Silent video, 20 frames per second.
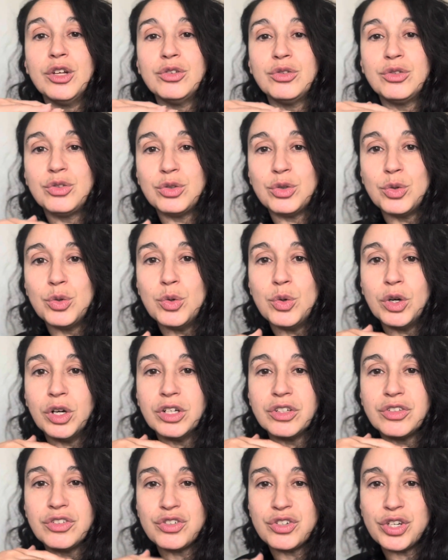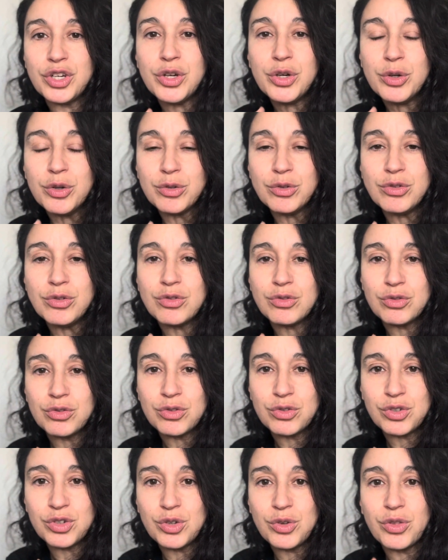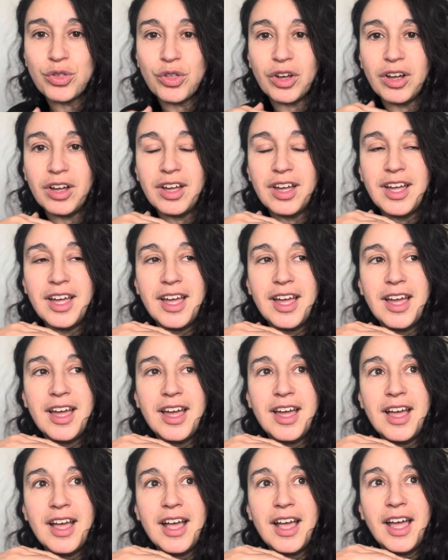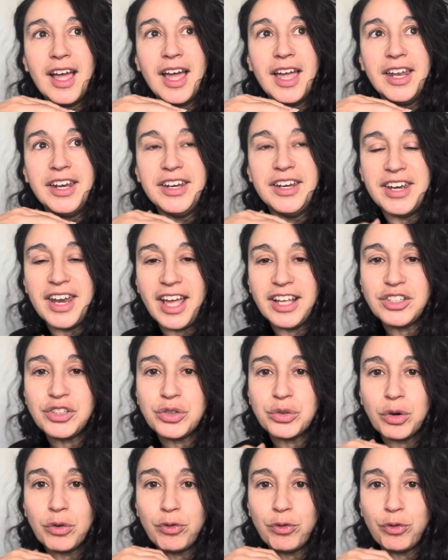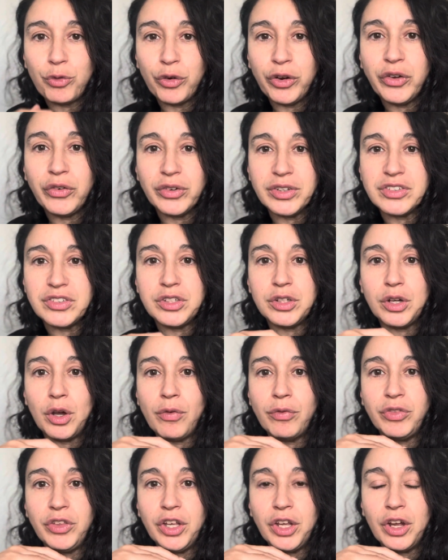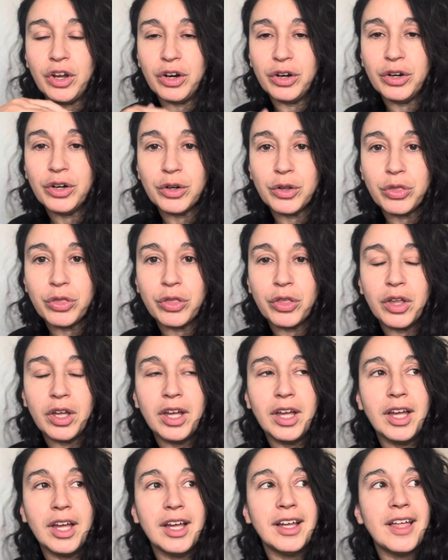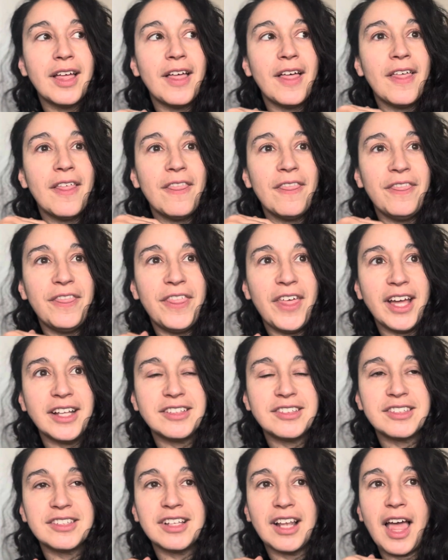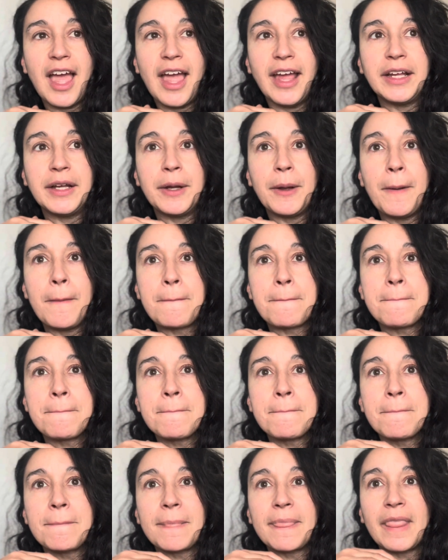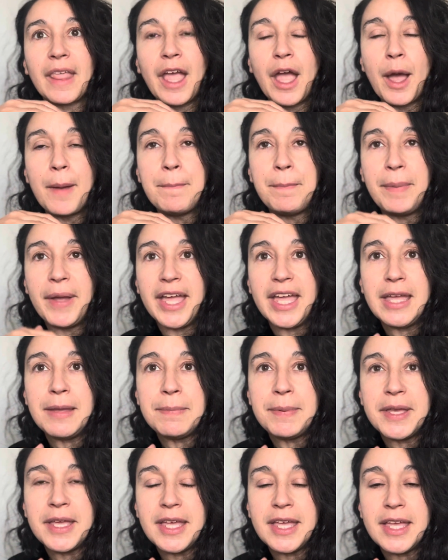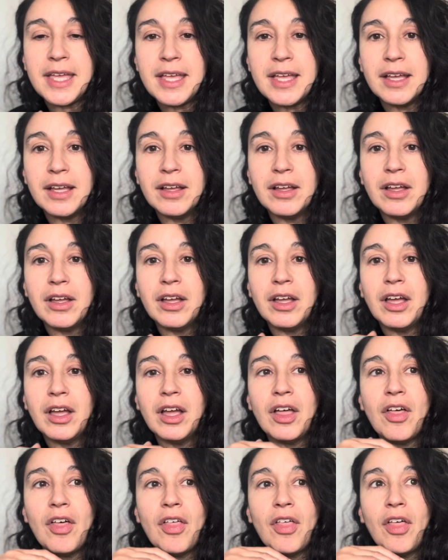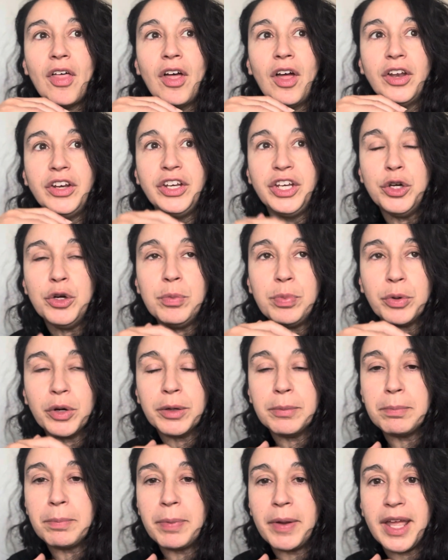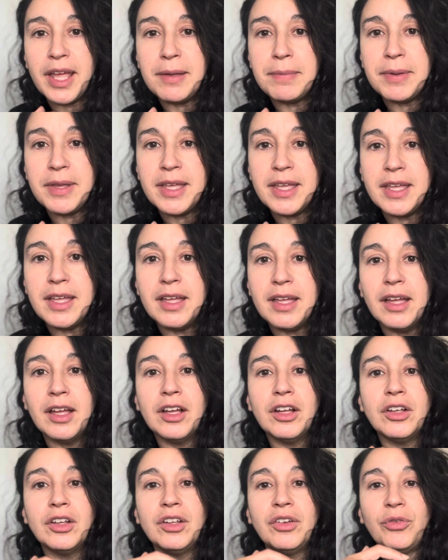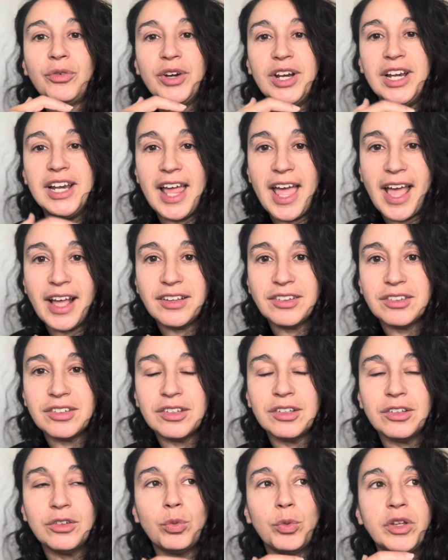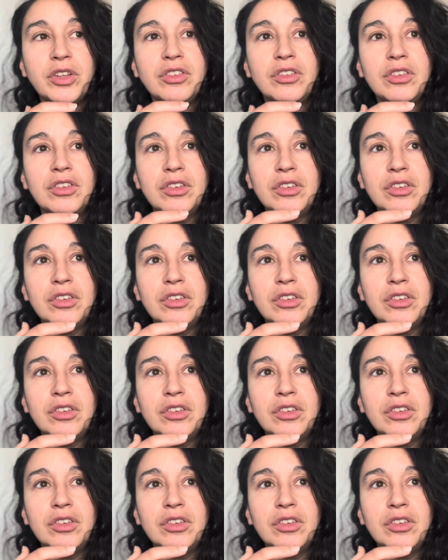to attune to the natural frequency of the earth. That's like a baby, a newborn baby relaxes when